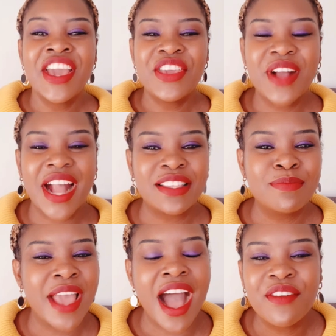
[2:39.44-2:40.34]
You can't
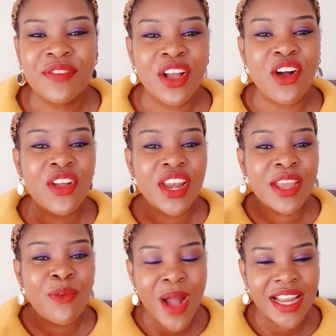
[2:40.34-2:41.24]
be having
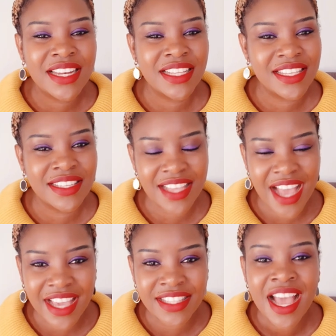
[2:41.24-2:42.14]
only one dating
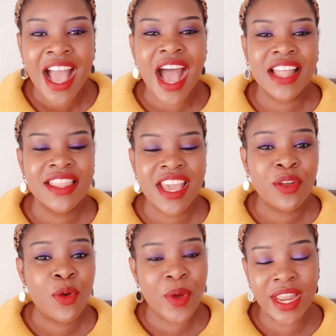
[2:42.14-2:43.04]
site and
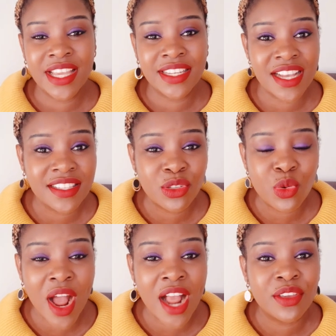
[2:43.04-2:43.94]
then when it doesn't
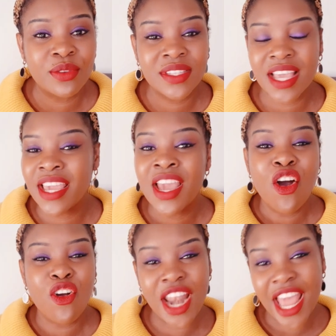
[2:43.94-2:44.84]
work, you say
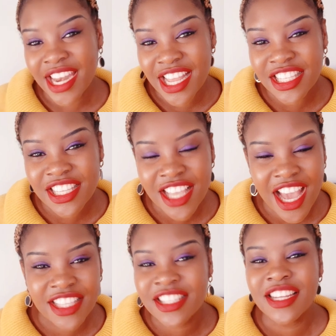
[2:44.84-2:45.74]
online dating
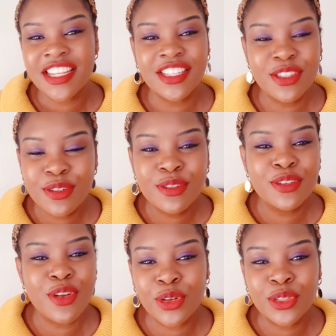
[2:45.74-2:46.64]
sites do
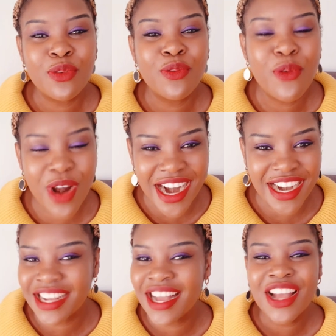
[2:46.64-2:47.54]
not
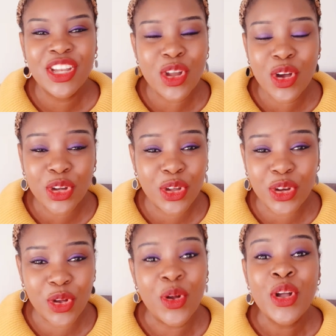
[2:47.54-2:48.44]
work. No, no,
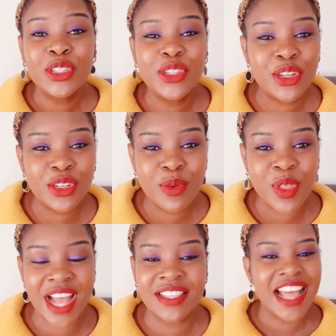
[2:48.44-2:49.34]
no, don't do
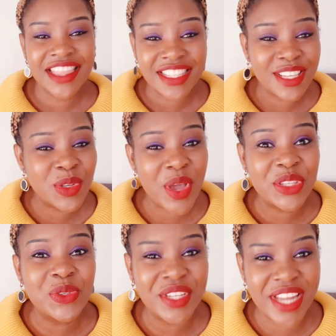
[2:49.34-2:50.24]
that. And that is why
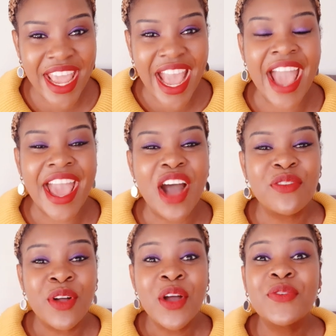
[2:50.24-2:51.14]
today I
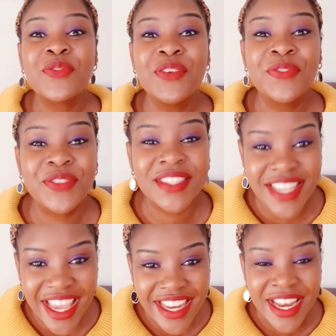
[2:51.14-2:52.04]
have
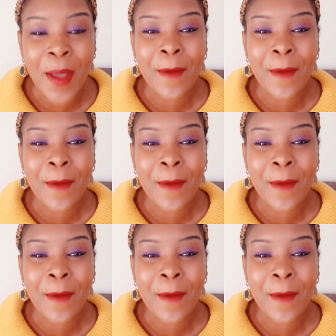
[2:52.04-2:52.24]
fifteen